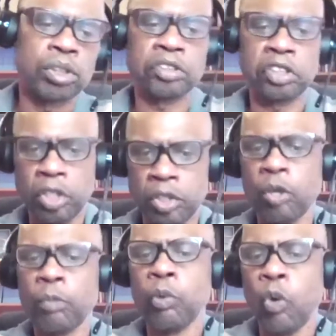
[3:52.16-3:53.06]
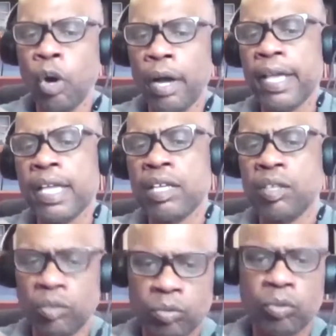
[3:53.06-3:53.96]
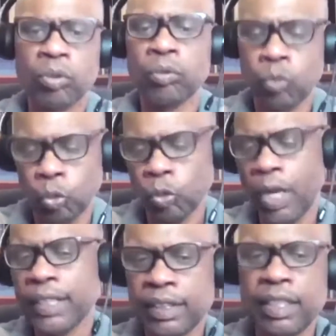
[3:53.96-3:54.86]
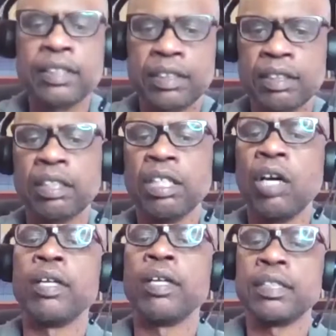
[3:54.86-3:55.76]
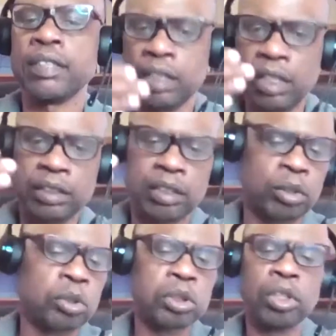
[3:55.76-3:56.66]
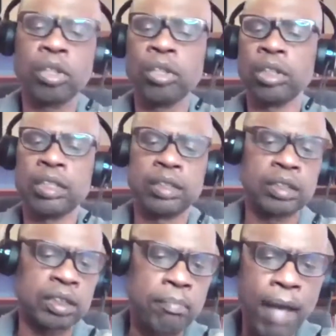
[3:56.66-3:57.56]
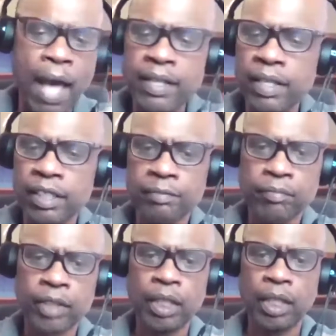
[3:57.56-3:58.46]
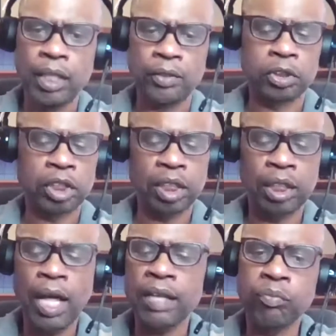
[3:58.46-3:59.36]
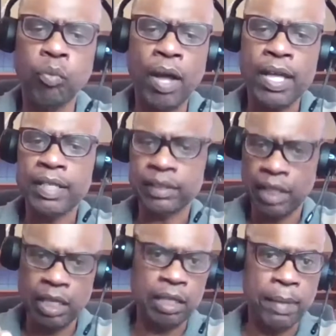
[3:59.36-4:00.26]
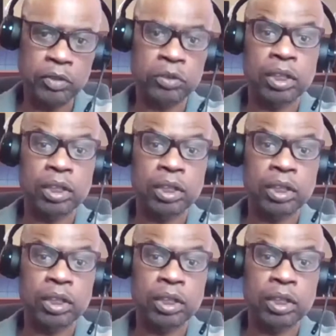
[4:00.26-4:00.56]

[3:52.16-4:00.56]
the good old boy racist, it's institutional, it's systematic. There's just a lot of ways it impacts our